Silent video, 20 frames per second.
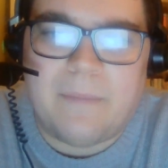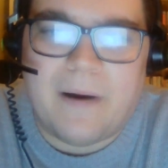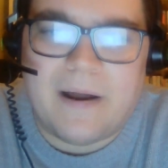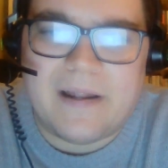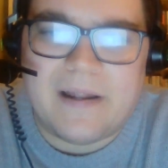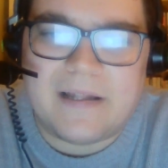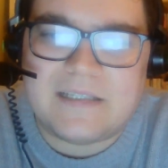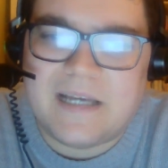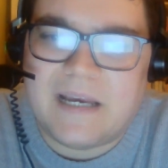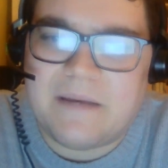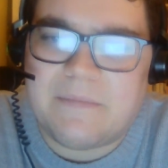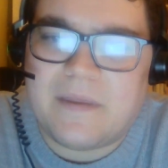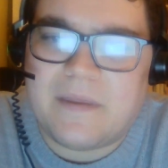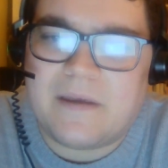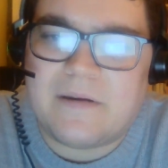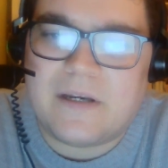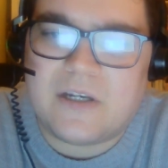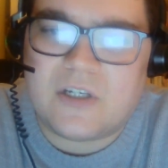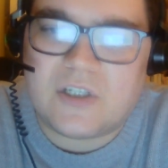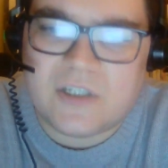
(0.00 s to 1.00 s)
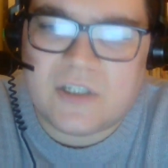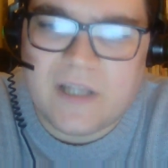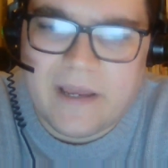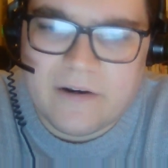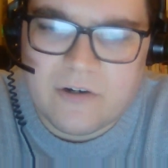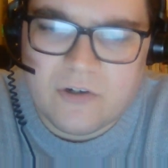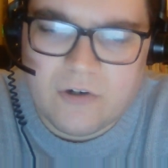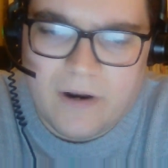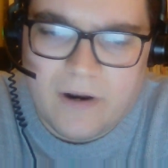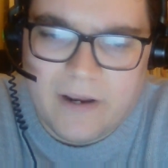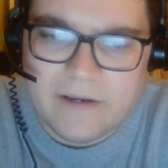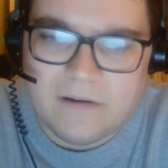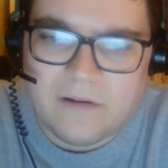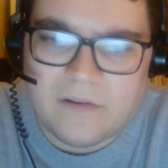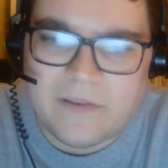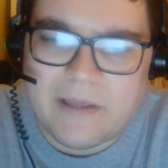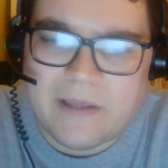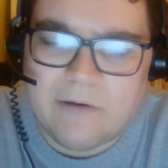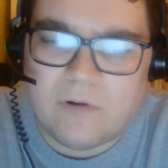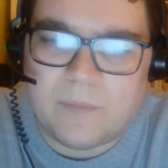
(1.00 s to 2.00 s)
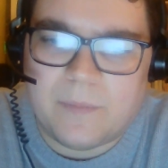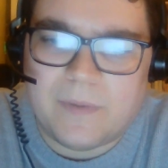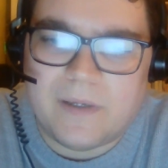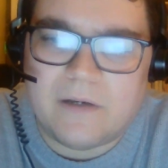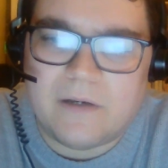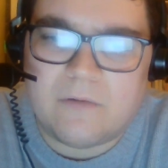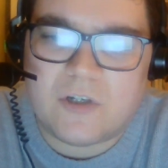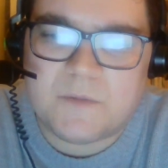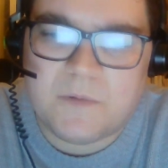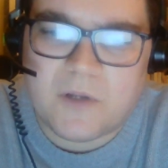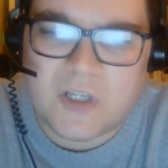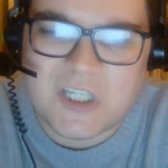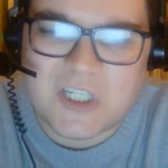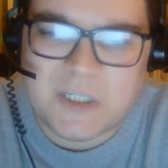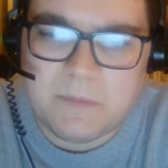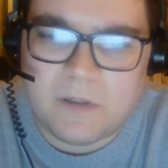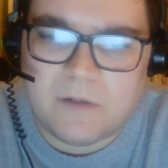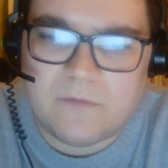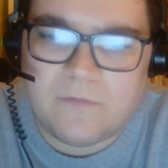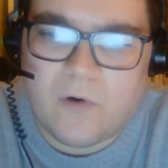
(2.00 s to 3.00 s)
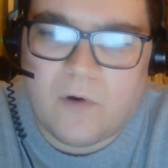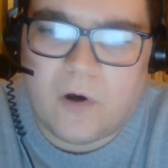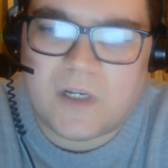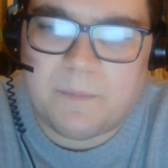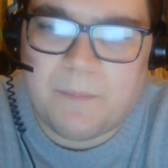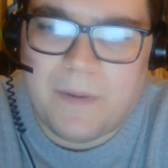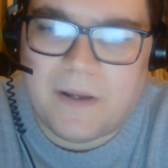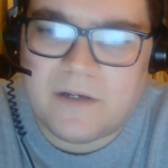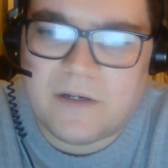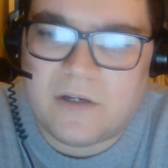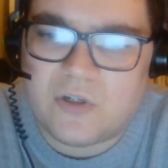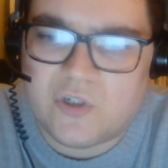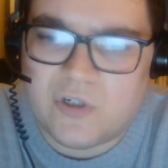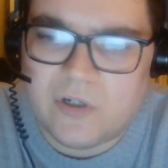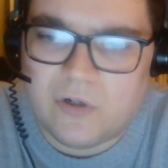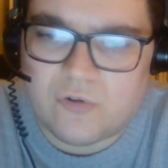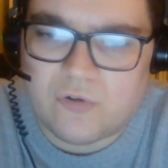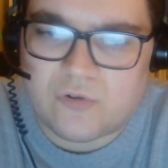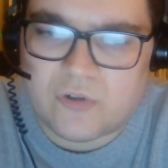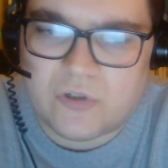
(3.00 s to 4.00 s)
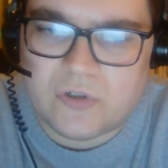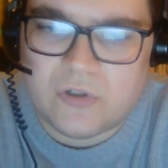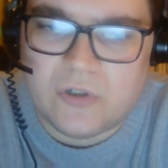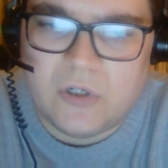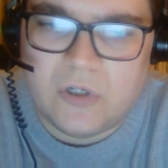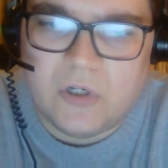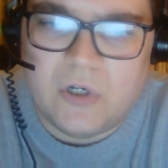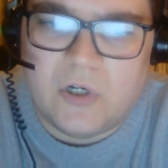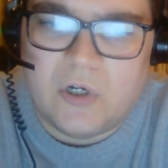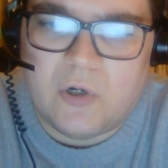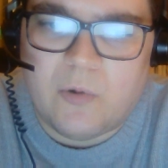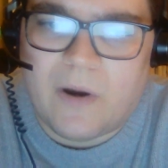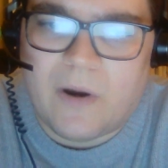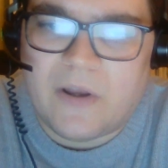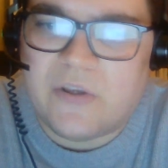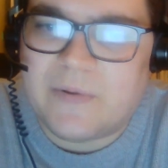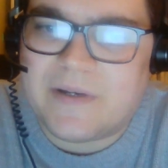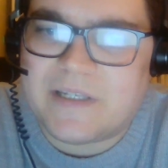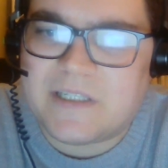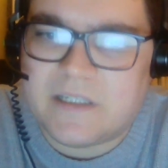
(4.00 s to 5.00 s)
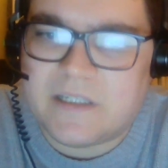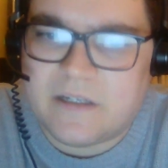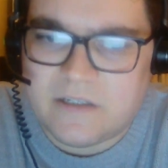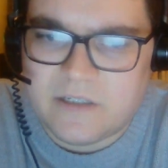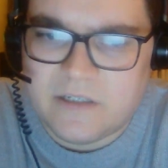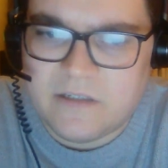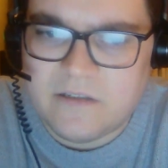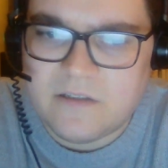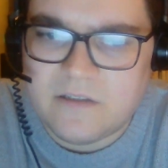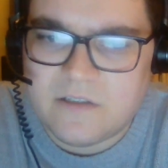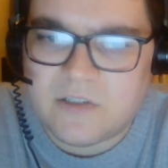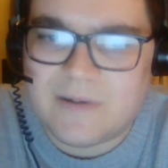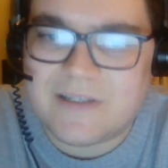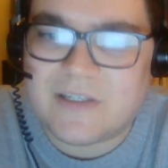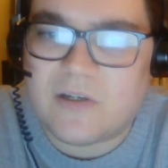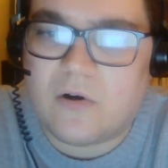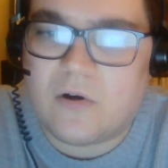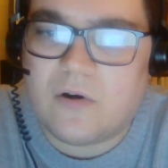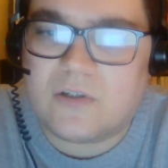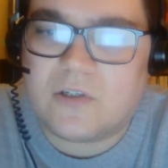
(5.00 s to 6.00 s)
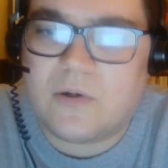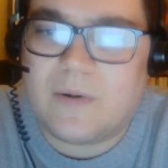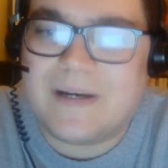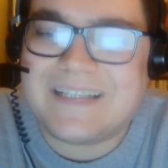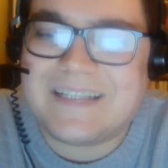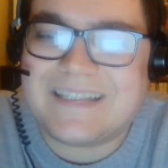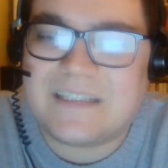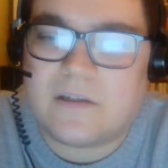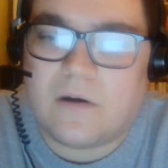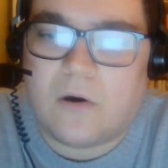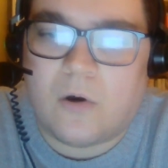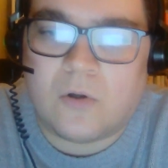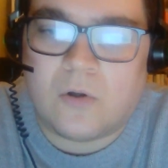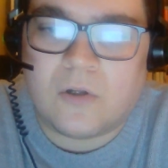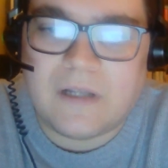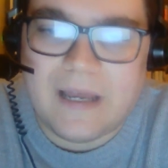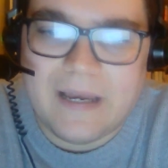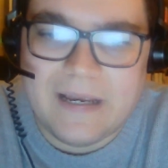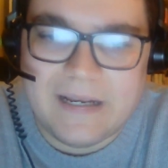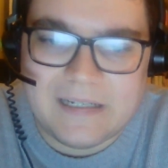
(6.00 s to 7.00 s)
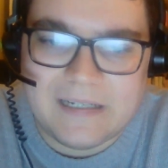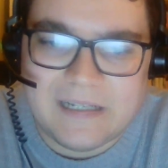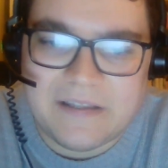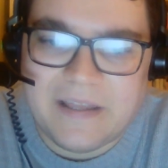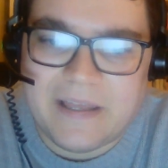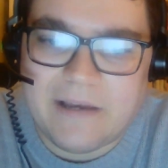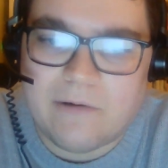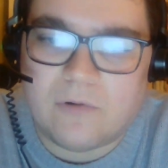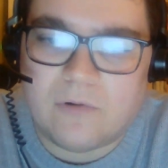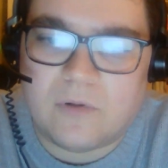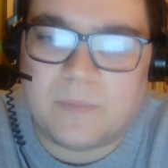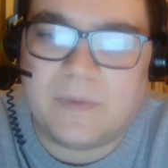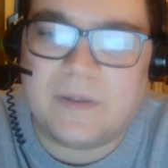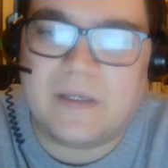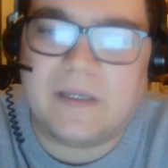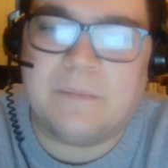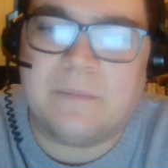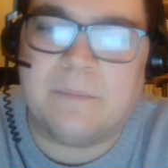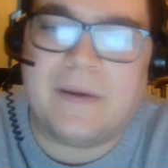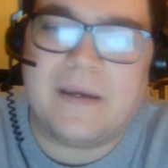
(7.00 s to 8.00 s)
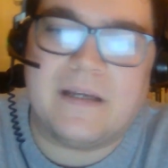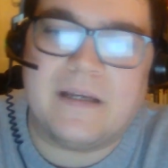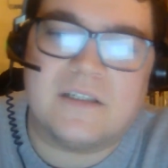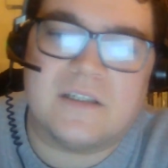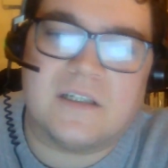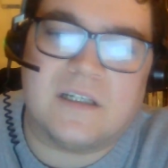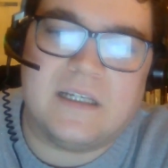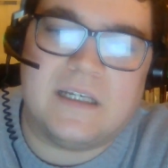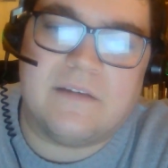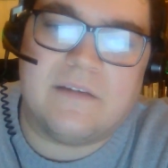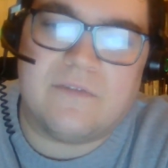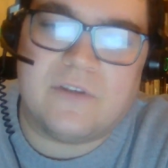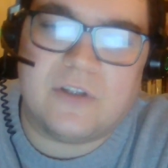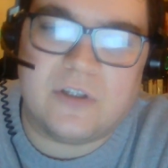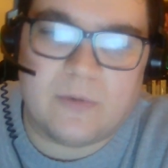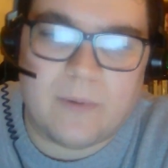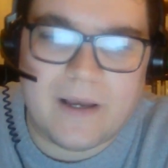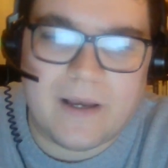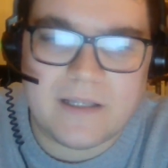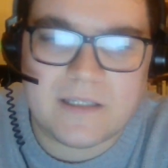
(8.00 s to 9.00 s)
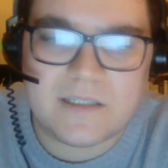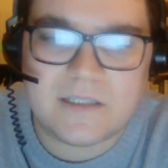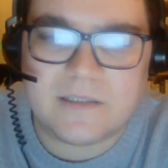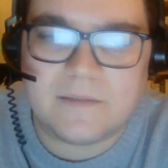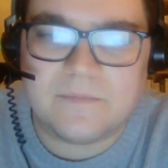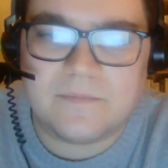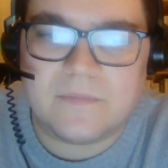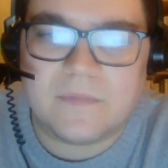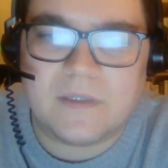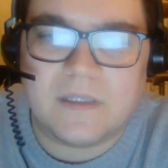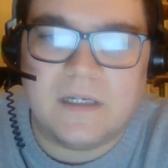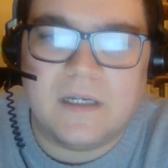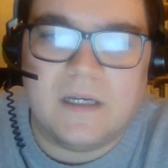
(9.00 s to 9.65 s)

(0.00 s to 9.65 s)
By the time they reach trial, they will be responsible for dependent children who are US citizens, so it's unlikely that they will be made to leave the US.